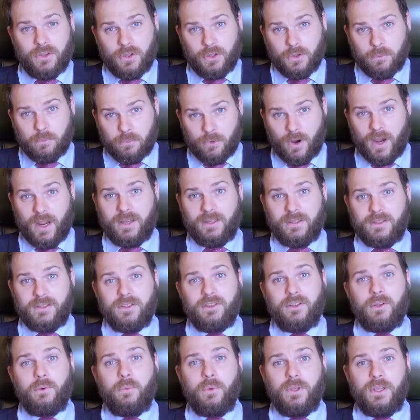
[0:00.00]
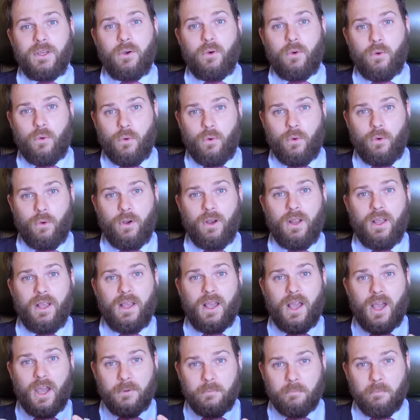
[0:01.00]
the brand that we all
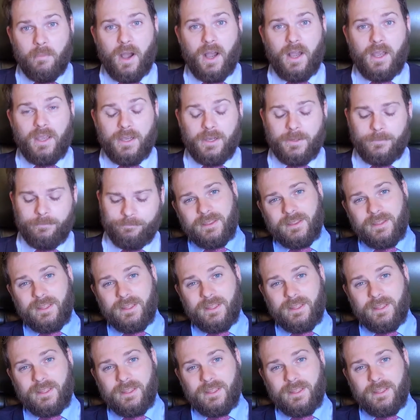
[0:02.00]
admire.